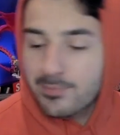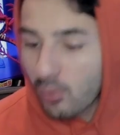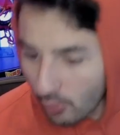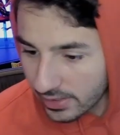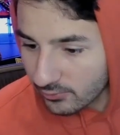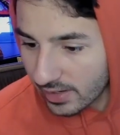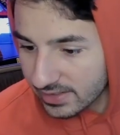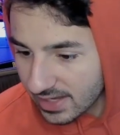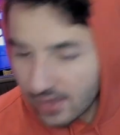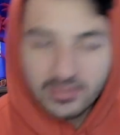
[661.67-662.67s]
point right
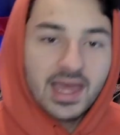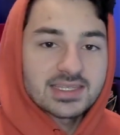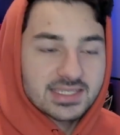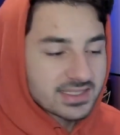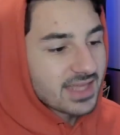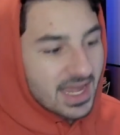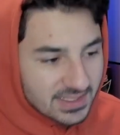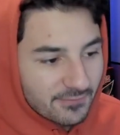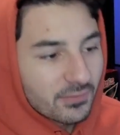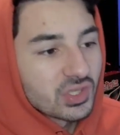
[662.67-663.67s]
now. That's that's
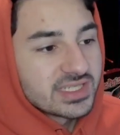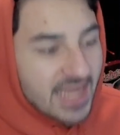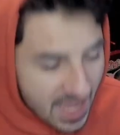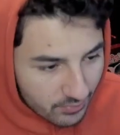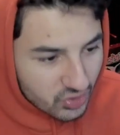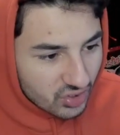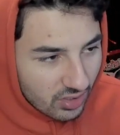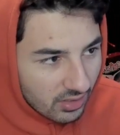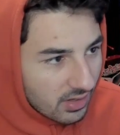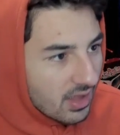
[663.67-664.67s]
for damn
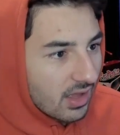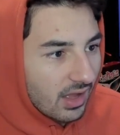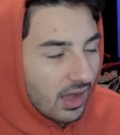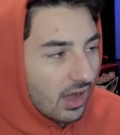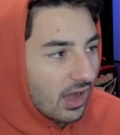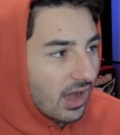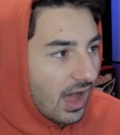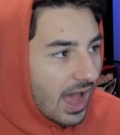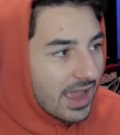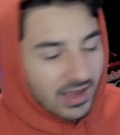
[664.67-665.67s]
sure. Uh,
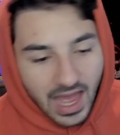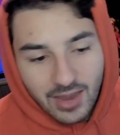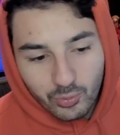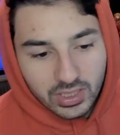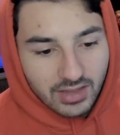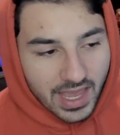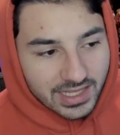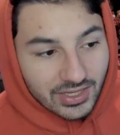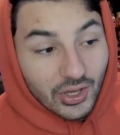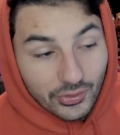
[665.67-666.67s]
I I would like
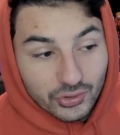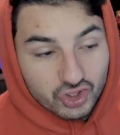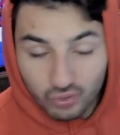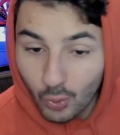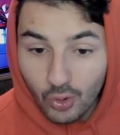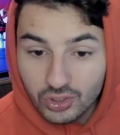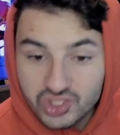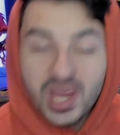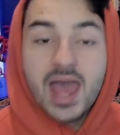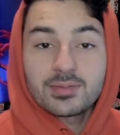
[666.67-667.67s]
another troll
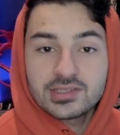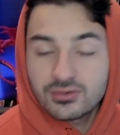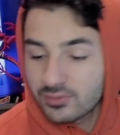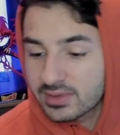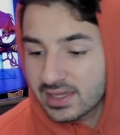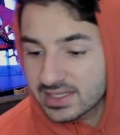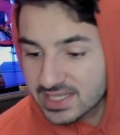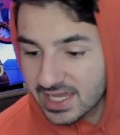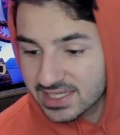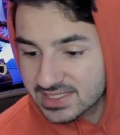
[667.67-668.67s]
chapter with like
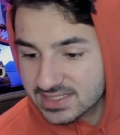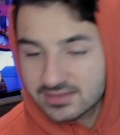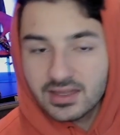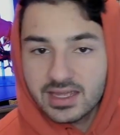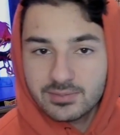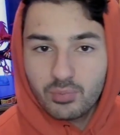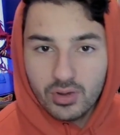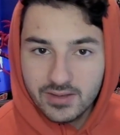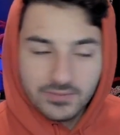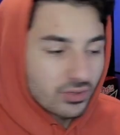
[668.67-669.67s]
King's like
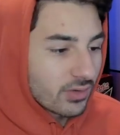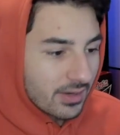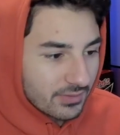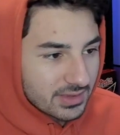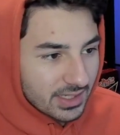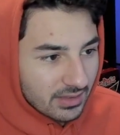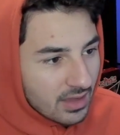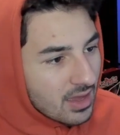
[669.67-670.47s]
point of view and everything,